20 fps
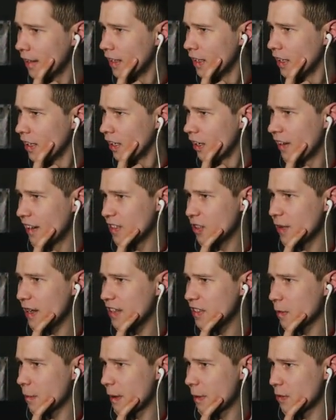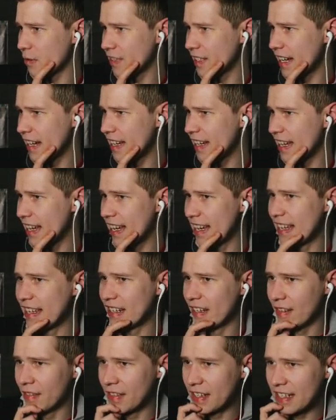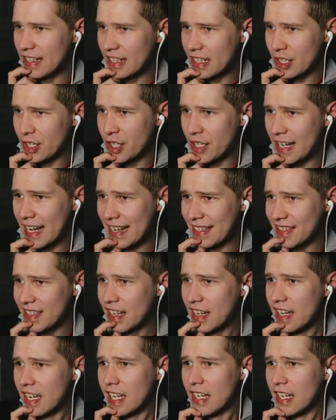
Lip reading: Alright, so what else are people saying in the chat?